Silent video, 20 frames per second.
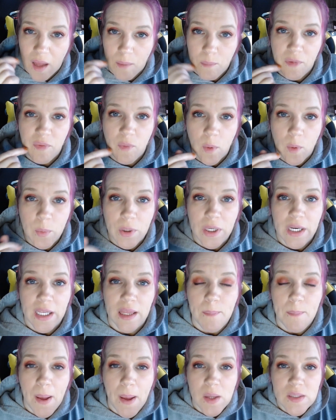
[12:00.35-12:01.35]
before putting
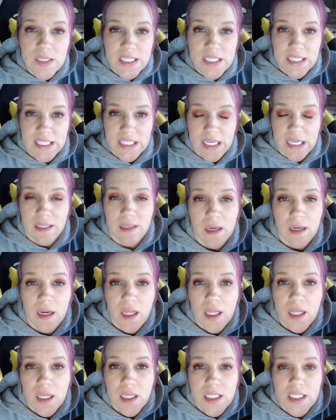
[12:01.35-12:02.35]
the posts in.
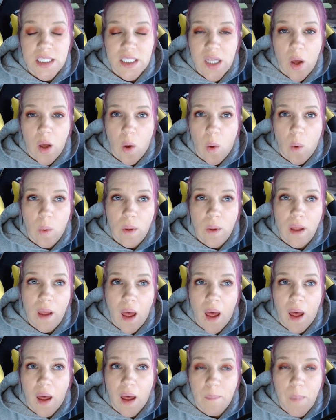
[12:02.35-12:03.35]
So
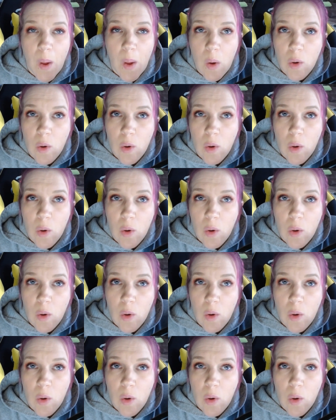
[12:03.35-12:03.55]
bone